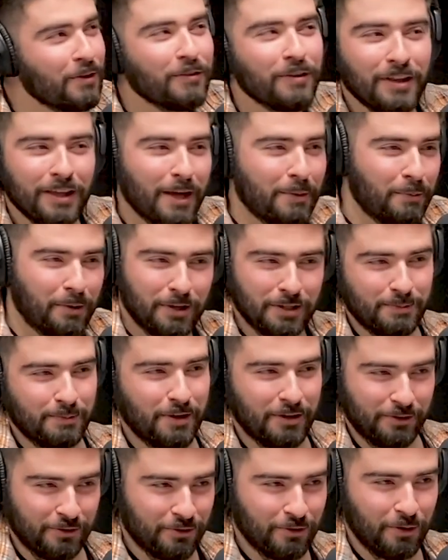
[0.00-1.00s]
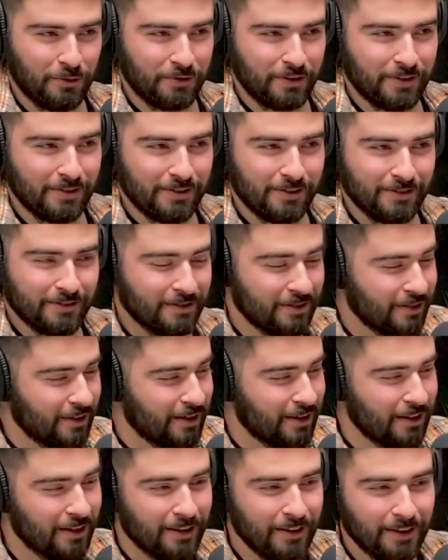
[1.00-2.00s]
didn't really get participation trophies
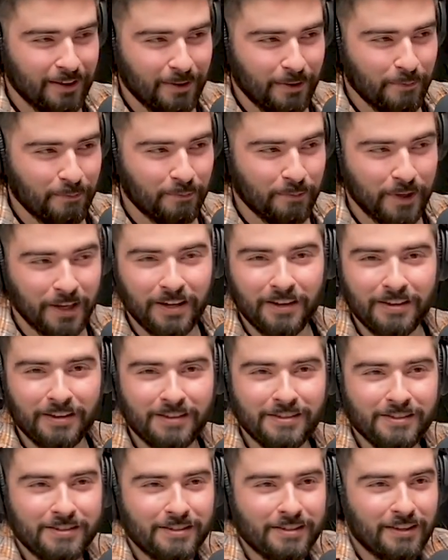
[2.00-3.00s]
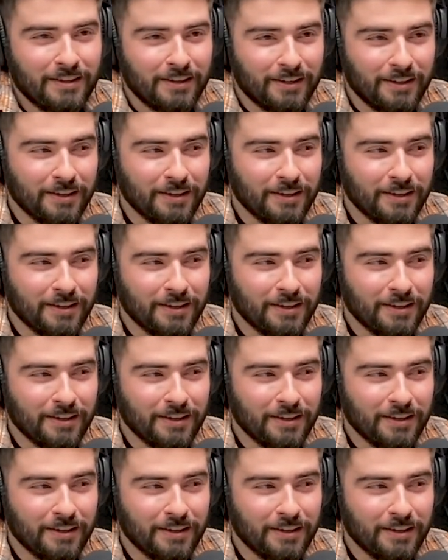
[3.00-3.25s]
because